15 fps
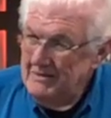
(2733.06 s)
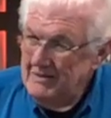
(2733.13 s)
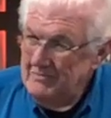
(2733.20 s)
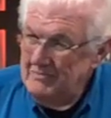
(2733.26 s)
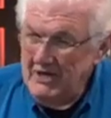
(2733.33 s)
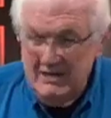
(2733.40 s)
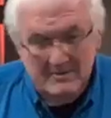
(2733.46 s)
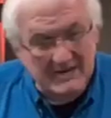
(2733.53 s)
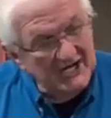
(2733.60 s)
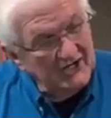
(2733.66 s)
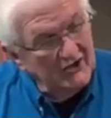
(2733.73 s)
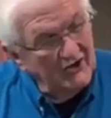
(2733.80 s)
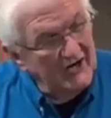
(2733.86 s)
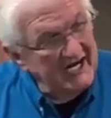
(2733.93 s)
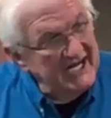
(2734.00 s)
Put Him in a
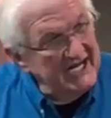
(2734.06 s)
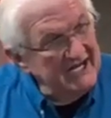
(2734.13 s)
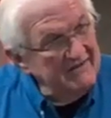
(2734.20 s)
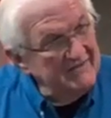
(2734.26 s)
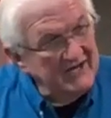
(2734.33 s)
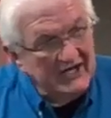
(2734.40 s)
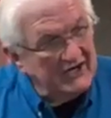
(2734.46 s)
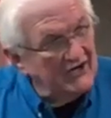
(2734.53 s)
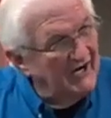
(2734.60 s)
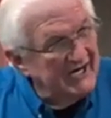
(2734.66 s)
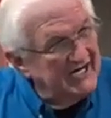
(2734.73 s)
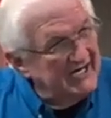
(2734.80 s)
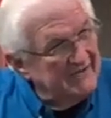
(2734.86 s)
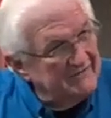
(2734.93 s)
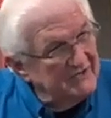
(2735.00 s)
grave, and the
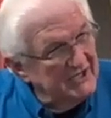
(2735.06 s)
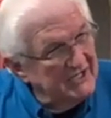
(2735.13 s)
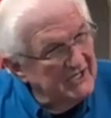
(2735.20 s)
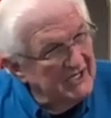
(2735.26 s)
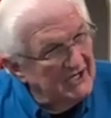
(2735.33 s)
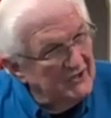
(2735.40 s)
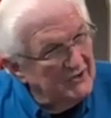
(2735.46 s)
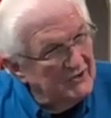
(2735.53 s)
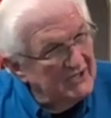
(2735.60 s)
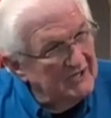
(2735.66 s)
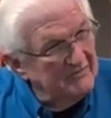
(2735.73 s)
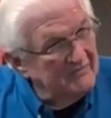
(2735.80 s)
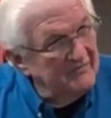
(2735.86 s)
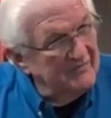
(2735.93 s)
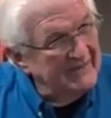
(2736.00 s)
grave couldn't hold
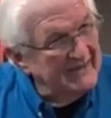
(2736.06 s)
Him.